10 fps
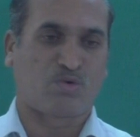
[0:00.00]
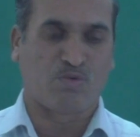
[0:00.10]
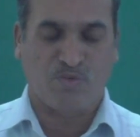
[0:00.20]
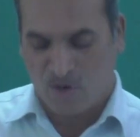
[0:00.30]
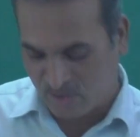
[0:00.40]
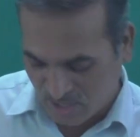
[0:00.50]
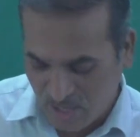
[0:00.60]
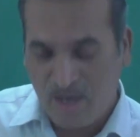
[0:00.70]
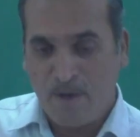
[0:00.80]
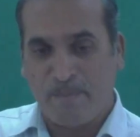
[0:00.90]
2 for
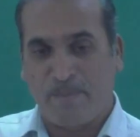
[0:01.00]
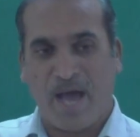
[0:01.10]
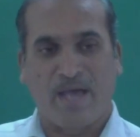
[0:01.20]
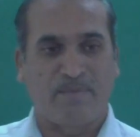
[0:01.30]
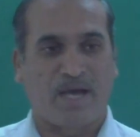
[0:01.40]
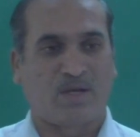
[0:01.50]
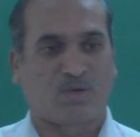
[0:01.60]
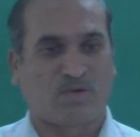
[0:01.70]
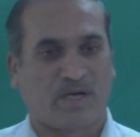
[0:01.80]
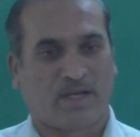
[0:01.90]
the
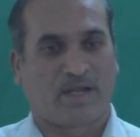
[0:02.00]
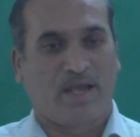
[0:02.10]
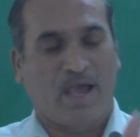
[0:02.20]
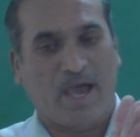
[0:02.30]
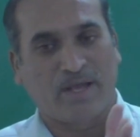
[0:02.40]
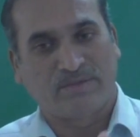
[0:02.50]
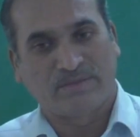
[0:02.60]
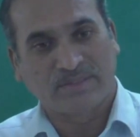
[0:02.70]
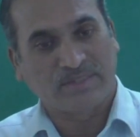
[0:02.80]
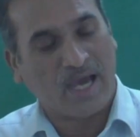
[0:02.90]
bimolecular, and
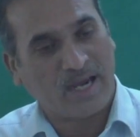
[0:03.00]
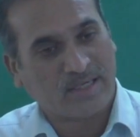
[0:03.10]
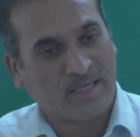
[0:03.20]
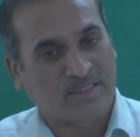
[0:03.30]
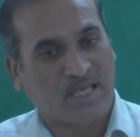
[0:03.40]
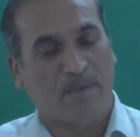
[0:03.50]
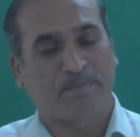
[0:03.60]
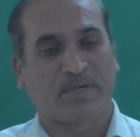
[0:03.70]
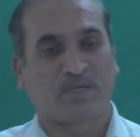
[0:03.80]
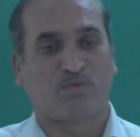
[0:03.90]
that
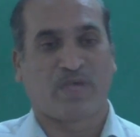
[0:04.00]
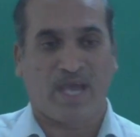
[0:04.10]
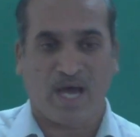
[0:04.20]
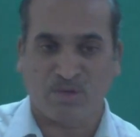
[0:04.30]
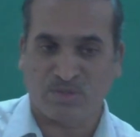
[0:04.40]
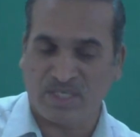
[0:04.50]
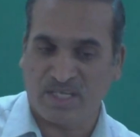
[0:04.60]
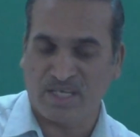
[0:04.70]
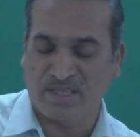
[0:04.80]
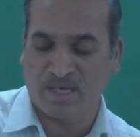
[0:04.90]
example we have
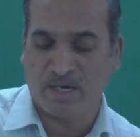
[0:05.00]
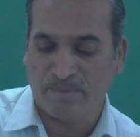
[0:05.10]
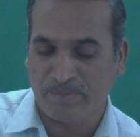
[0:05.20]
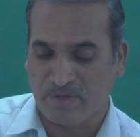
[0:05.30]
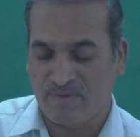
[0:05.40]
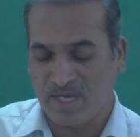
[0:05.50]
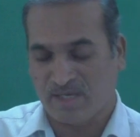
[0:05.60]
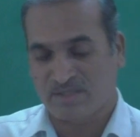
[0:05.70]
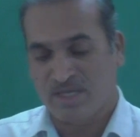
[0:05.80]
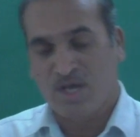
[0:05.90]
seen in the
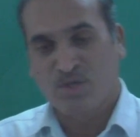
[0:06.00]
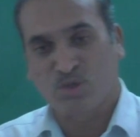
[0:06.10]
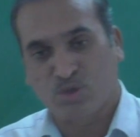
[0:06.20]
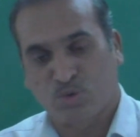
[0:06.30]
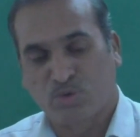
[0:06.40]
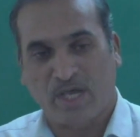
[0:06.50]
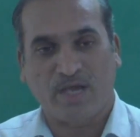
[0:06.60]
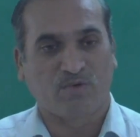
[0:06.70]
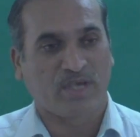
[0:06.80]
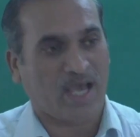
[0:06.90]
previous. So
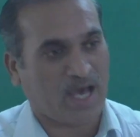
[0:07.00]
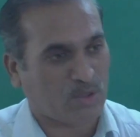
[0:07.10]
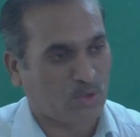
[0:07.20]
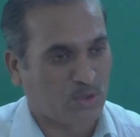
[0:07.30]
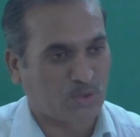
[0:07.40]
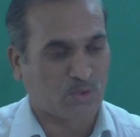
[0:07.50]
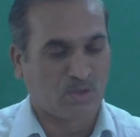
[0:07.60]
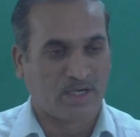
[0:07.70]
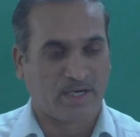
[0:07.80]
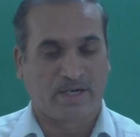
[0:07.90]
today we are going
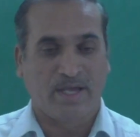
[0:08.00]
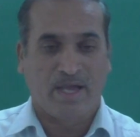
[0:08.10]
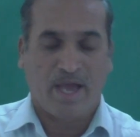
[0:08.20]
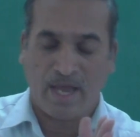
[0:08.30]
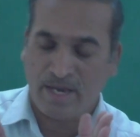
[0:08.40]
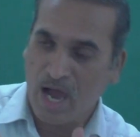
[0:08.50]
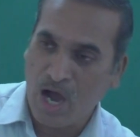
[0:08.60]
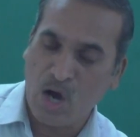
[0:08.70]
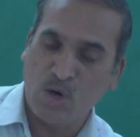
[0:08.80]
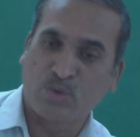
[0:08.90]
to learn and
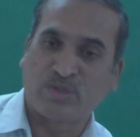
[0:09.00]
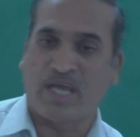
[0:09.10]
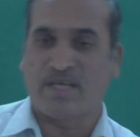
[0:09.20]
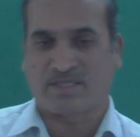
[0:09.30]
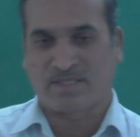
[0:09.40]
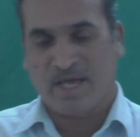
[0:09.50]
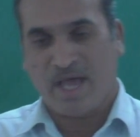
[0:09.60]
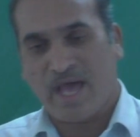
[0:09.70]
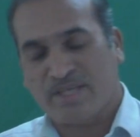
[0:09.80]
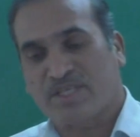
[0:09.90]
how this
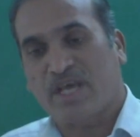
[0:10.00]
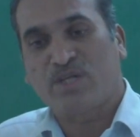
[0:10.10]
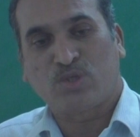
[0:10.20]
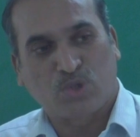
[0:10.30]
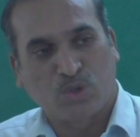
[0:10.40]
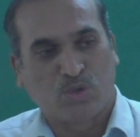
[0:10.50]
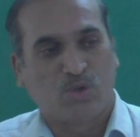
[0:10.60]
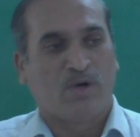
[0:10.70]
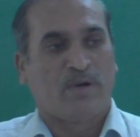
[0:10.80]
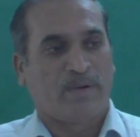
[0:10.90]

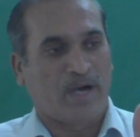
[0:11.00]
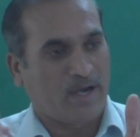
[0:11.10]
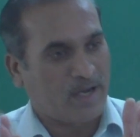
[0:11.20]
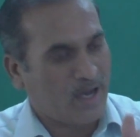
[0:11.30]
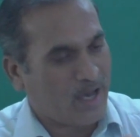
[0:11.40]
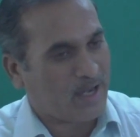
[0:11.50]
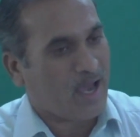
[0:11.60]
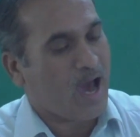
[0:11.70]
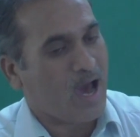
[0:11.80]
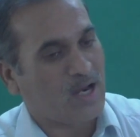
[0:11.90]
SN2
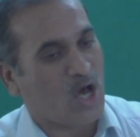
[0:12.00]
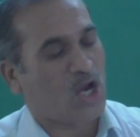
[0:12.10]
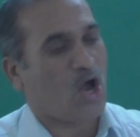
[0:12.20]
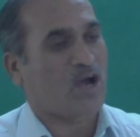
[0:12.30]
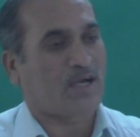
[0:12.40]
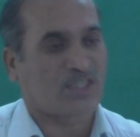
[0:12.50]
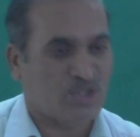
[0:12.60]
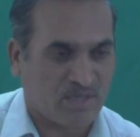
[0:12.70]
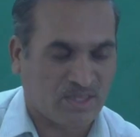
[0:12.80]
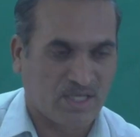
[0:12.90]
are
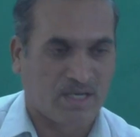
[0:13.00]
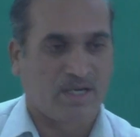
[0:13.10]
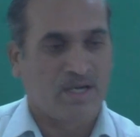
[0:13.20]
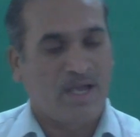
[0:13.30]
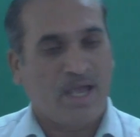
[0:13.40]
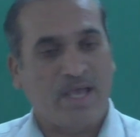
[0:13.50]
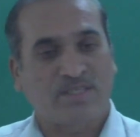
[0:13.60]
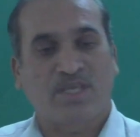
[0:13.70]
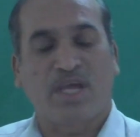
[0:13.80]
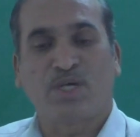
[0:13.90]
analogous with the
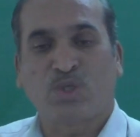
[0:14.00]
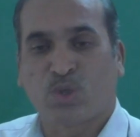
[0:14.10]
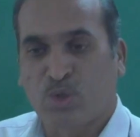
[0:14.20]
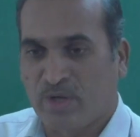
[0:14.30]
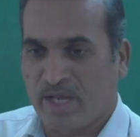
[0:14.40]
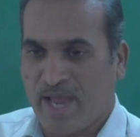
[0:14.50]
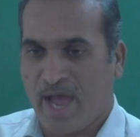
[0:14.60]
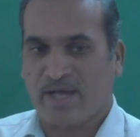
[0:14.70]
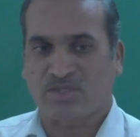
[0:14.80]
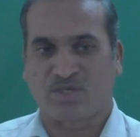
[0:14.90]
SN2
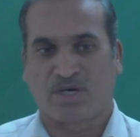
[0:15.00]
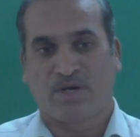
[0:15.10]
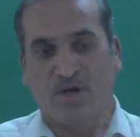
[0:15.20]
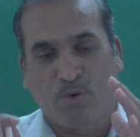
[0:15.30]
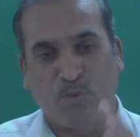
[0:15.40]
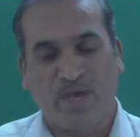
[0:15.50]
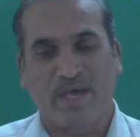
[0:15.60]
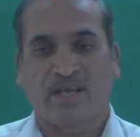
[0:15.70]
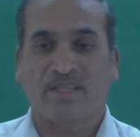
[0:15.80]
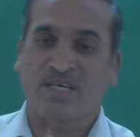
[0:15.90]
reaction,
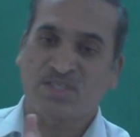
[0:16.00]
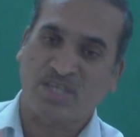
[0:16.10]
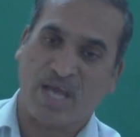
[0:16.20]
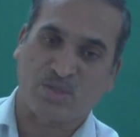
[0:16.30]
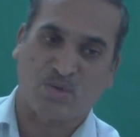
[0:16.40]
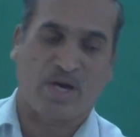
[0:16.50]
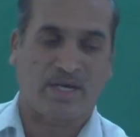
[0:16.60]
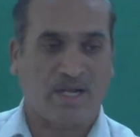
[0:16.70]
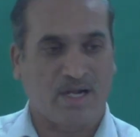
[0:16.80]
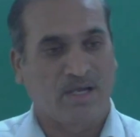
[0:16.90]
where the
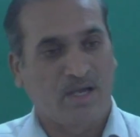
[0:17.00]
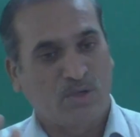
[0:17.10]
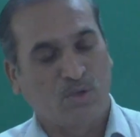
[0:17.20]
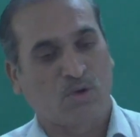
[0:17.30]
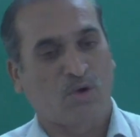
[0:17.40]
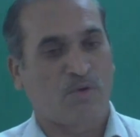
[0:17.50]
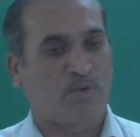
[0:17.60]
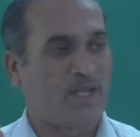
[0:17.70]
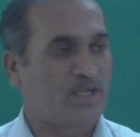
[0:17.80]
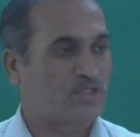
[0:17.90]
saturated
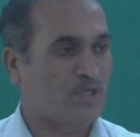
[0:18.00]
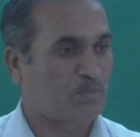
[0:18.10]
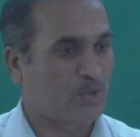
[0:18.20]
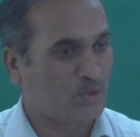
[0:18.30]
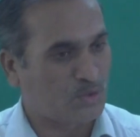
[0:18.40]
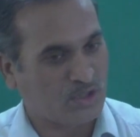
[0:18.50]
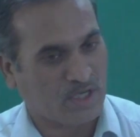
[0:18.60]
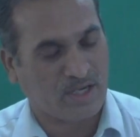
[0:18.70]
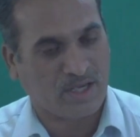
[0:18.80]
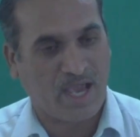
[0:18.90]
nucleophilic
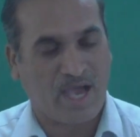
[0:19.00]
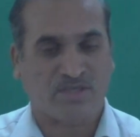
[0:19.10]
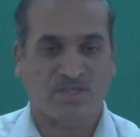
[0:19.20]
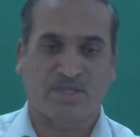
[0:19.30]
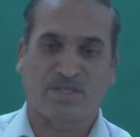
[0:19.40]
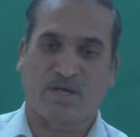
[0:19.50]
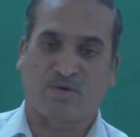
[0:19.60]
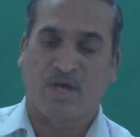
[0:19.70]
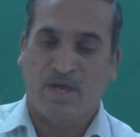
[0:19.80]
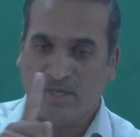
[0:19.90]
substitution reaction,
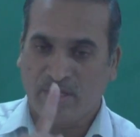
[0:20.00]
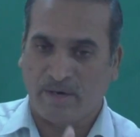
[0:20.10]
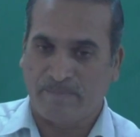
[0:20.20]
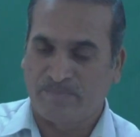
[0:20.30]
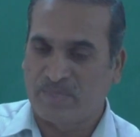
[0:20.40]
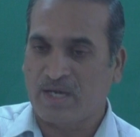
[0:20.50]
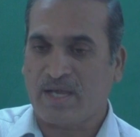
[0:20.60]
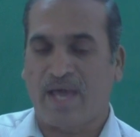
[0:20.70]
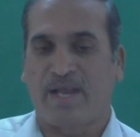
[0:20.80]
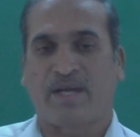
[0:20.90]
the
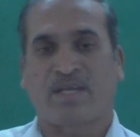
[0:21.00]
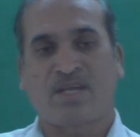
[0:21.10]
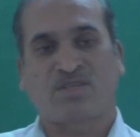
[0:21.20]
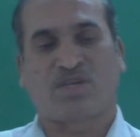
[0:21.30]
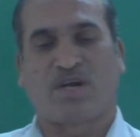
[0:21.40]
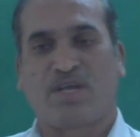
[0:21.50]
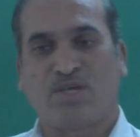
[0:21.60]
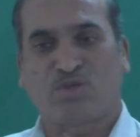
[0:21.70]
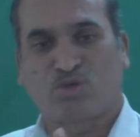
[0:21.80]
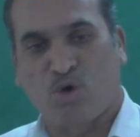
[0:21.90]
kinetic
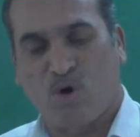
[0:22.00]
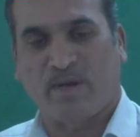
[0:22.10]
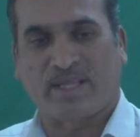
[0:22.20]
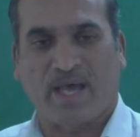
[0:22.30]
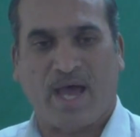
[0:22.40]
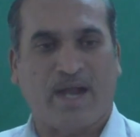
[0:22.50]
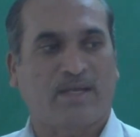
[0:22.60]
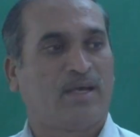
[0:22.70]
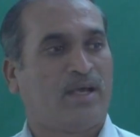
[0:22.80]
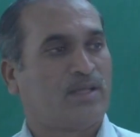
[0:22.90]
study showed
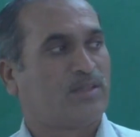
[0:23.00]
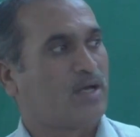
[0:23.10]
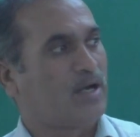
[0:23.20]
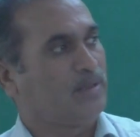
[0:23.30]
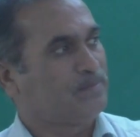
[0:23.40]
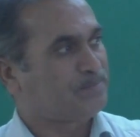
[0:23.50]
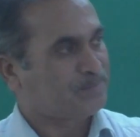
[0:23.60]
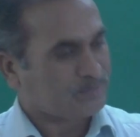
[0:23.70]
that the